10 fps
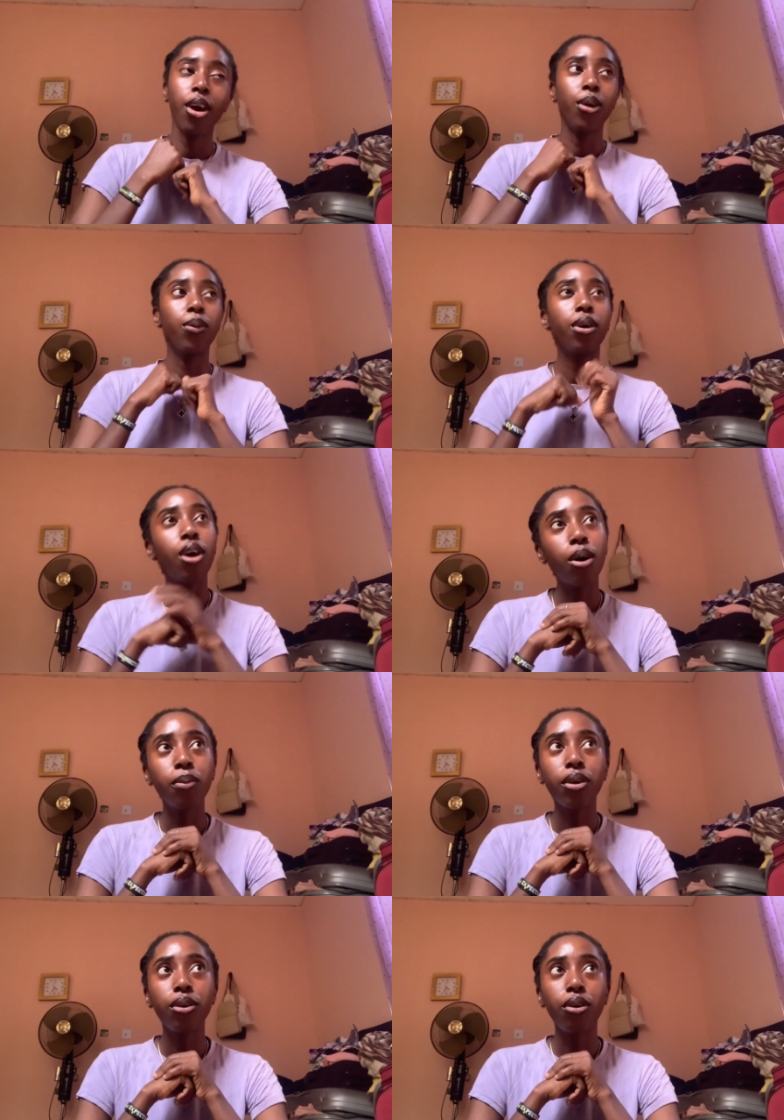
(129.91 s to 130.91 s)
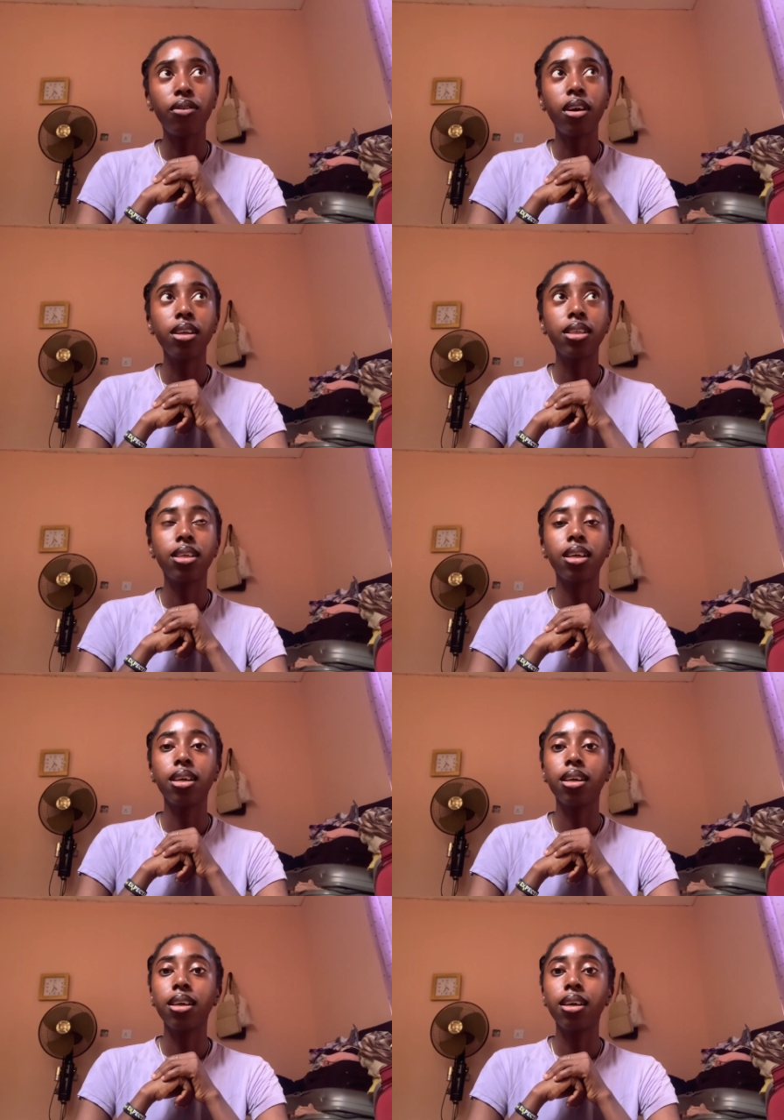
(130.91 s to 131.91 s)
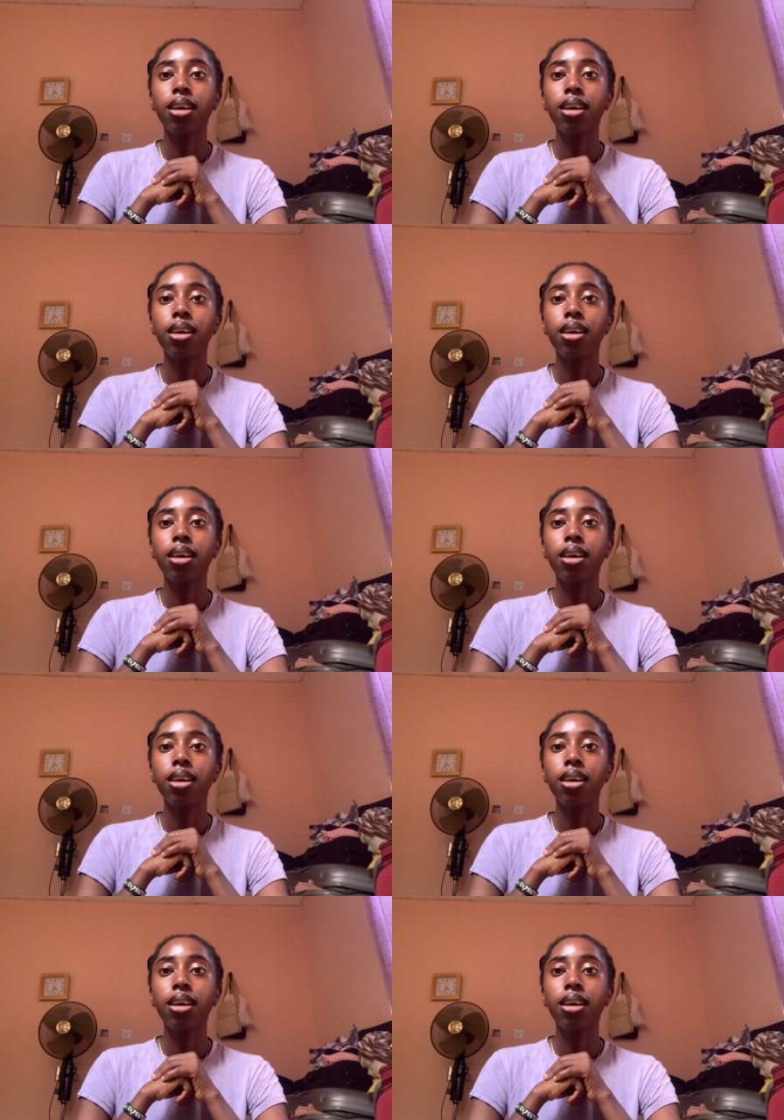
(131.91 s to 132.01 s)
we're coming over to